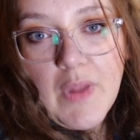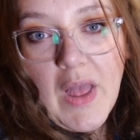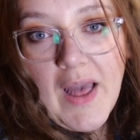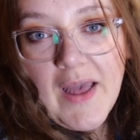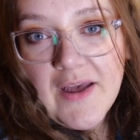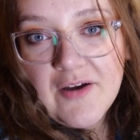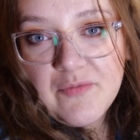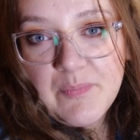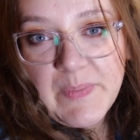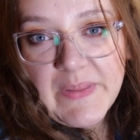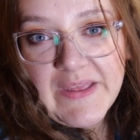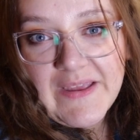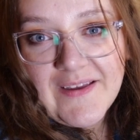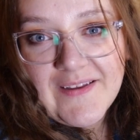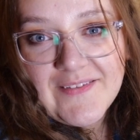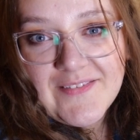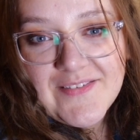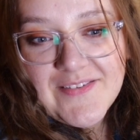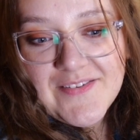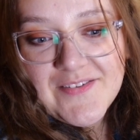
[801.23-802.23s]
I have
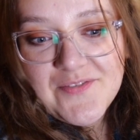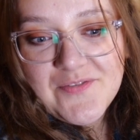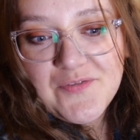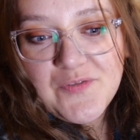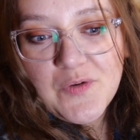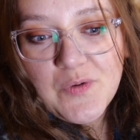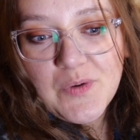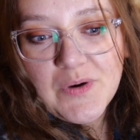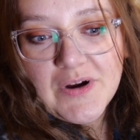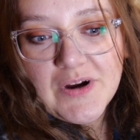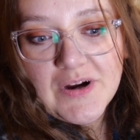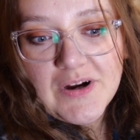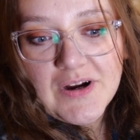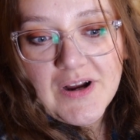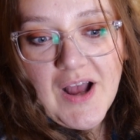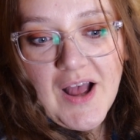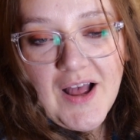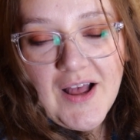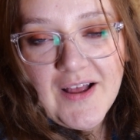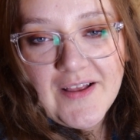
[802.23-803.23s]
plans
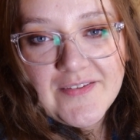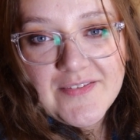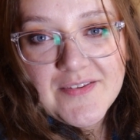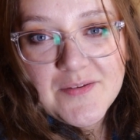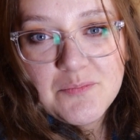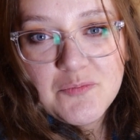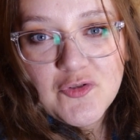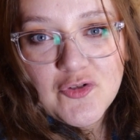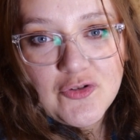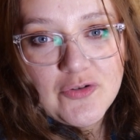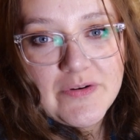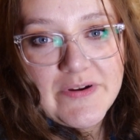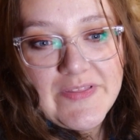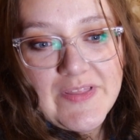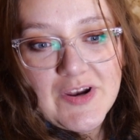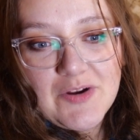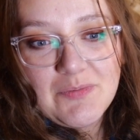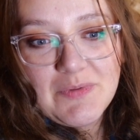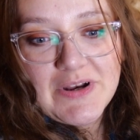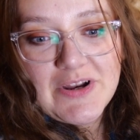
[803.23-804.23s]
for some jewelry
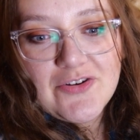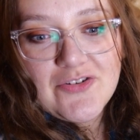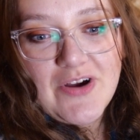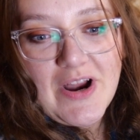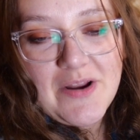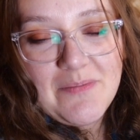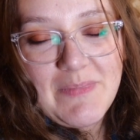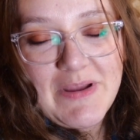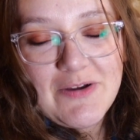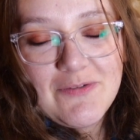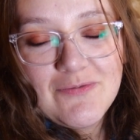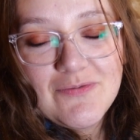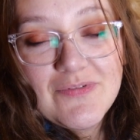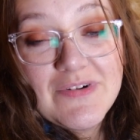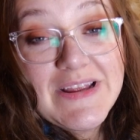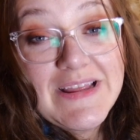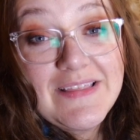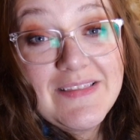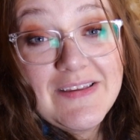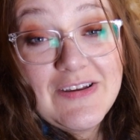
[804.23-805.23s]
that I'm gonna try to make
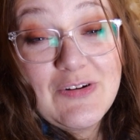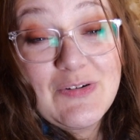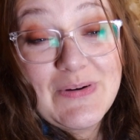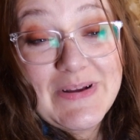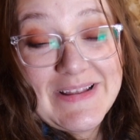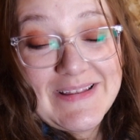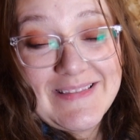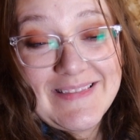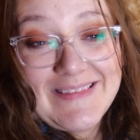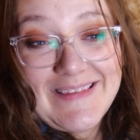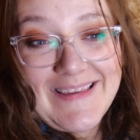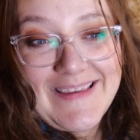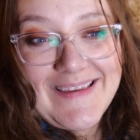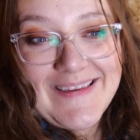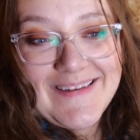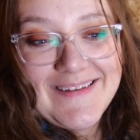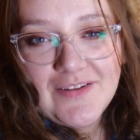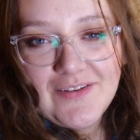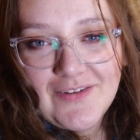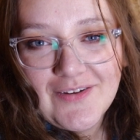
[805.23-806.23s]
really
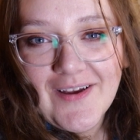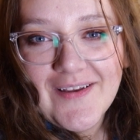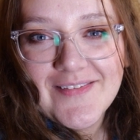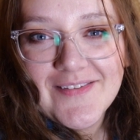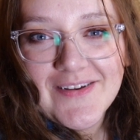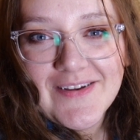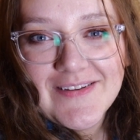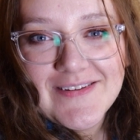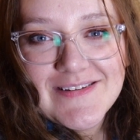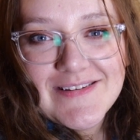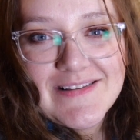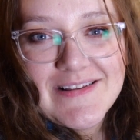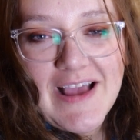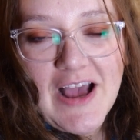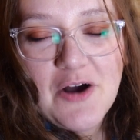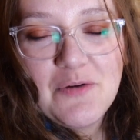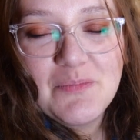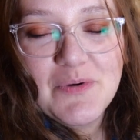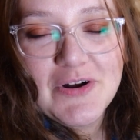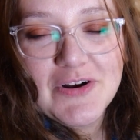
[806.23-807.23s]
quickly. You guys will get to see
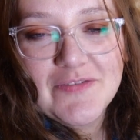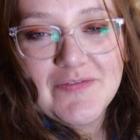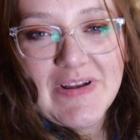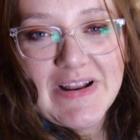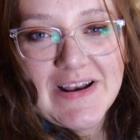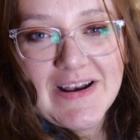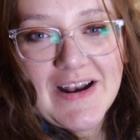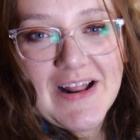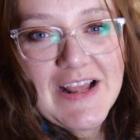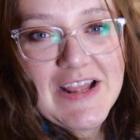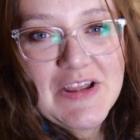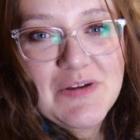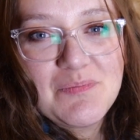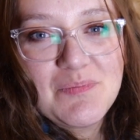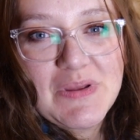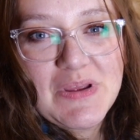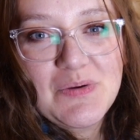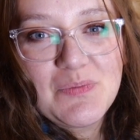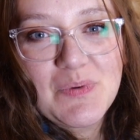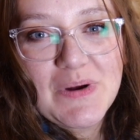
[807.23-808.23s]
how motivated I can
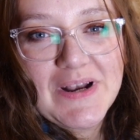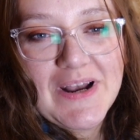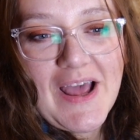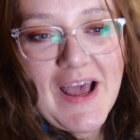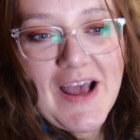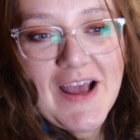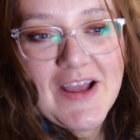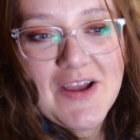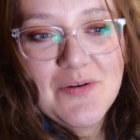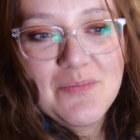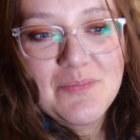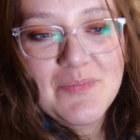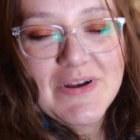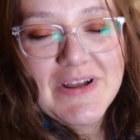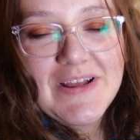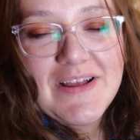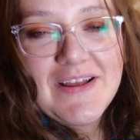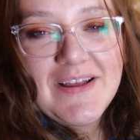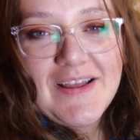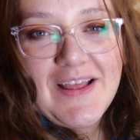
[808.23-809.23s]
be when I'm
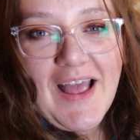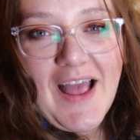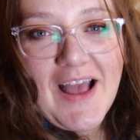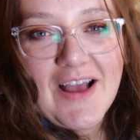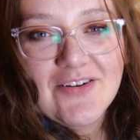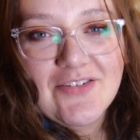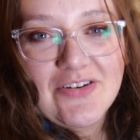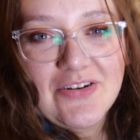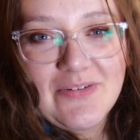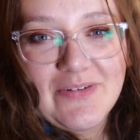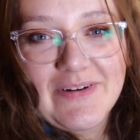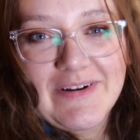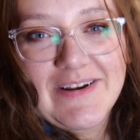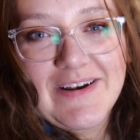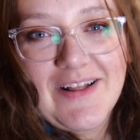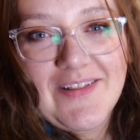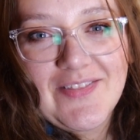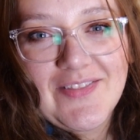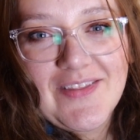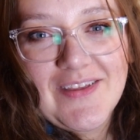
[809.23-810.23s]
actually
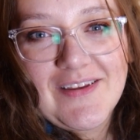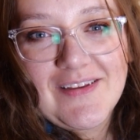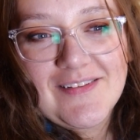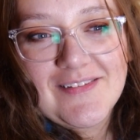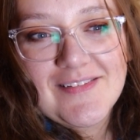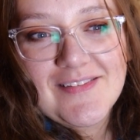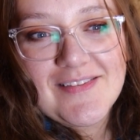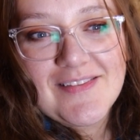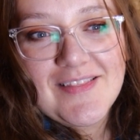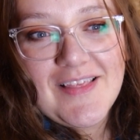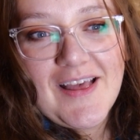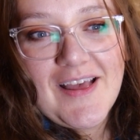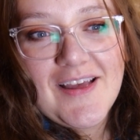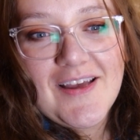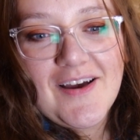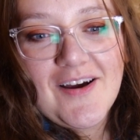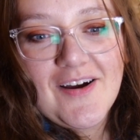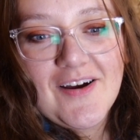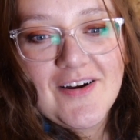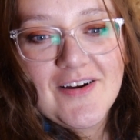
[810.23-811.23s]
working on things
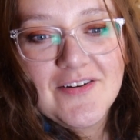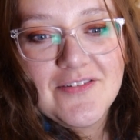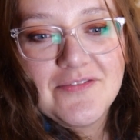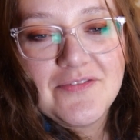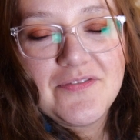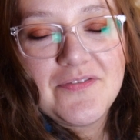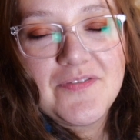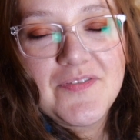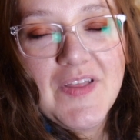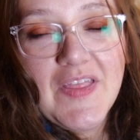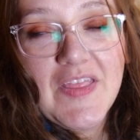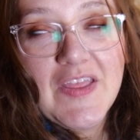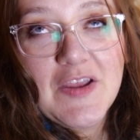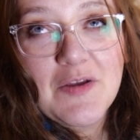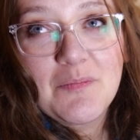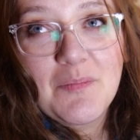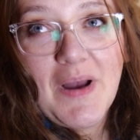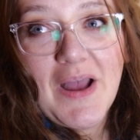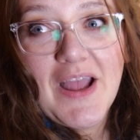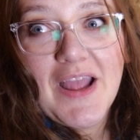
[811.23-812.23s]
that are
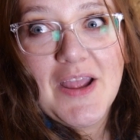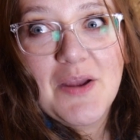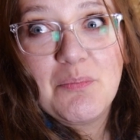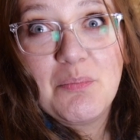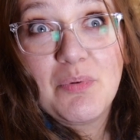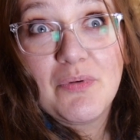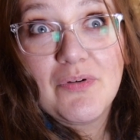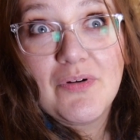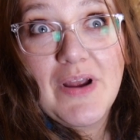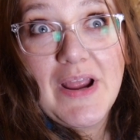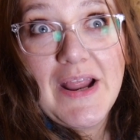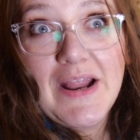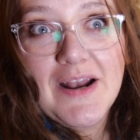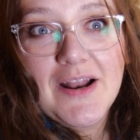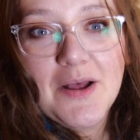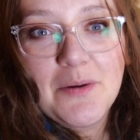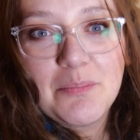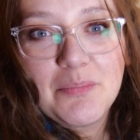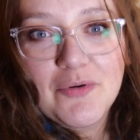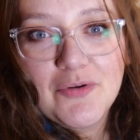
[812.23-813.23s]
filling my brain
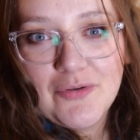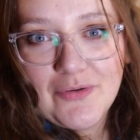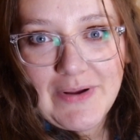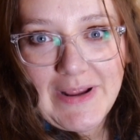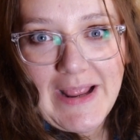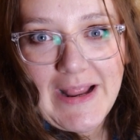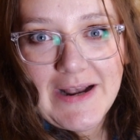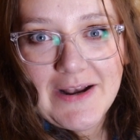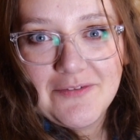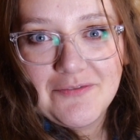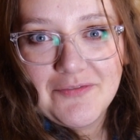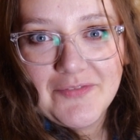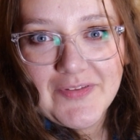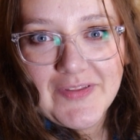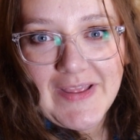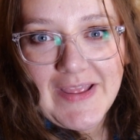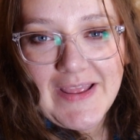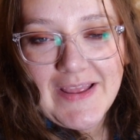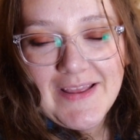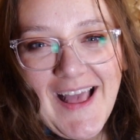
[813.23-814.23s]
up
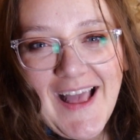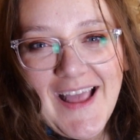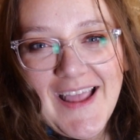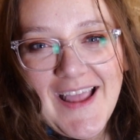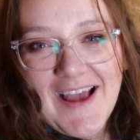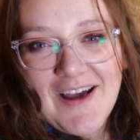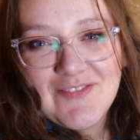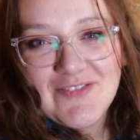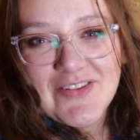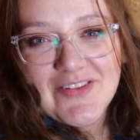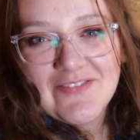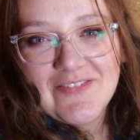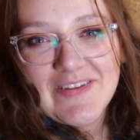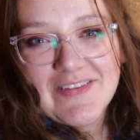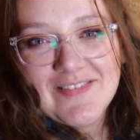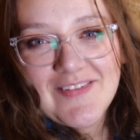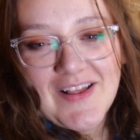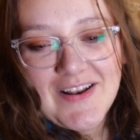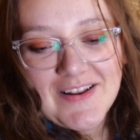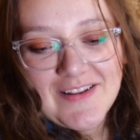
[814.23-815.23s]
creatively. I have some
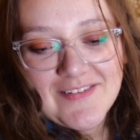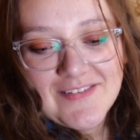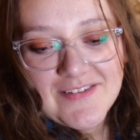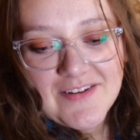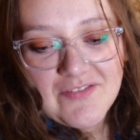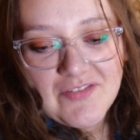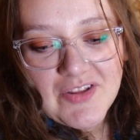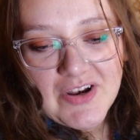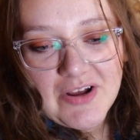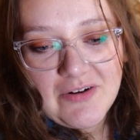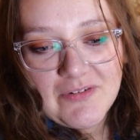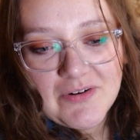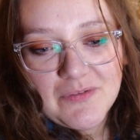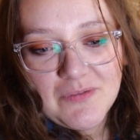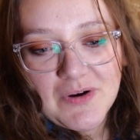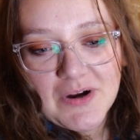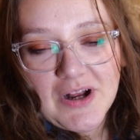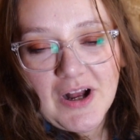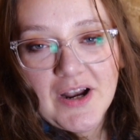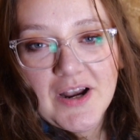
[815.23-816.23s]
exciting stuff that I want to
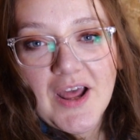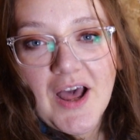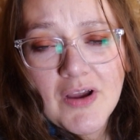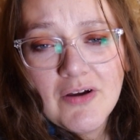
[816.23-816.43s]
work on.